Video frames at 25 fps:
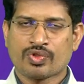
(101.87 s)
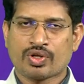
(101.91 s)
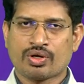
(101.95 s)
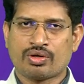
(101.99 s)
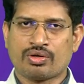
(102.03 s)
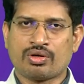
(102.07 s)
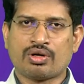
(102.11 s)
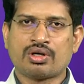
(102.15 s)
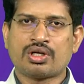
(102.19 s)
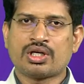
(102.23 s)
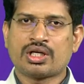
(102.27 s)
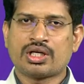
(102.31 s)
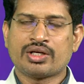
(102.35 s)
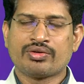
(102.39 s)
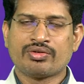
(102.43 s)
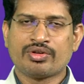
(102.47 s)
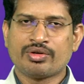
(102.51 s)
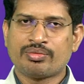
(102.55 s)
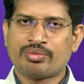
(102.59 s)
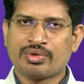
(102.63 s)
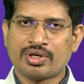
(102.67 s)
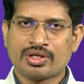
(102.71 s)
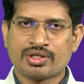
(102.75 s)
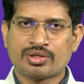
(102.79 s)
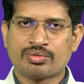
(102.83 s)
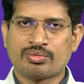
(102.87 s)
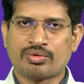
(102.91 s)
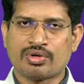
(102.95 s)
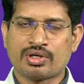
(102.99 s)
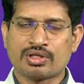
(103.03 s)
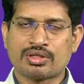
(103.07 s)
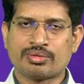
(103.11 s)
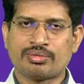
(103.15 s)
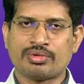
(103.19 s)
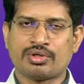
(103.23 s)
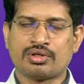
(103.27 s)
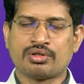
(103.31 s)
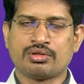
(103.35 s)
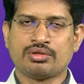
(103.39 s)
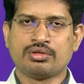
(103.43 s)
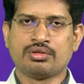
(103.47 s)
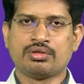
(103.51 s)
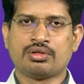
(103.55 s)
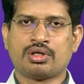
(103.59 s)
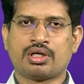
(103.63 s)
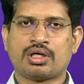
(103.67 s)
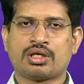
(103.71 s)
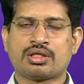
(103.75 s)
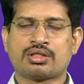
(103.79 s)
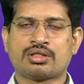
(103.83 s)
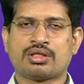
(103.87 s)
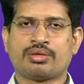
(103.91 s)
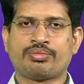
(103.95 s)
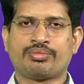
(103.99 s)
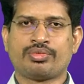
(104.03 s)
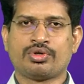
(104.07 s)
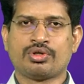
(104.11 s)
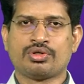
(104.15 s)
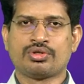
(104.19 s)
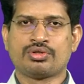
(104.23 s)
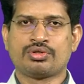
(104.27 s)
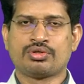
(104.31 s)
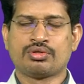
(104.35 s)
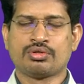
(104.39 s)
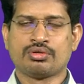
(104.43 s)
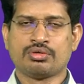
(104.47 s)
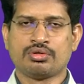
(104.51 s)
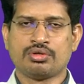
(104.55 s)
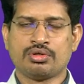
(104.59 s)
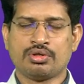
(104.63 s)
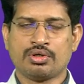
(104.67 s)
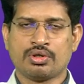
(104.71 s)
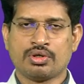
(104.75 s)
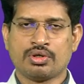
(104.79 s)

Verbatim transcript: not at every place possible. You are supposed to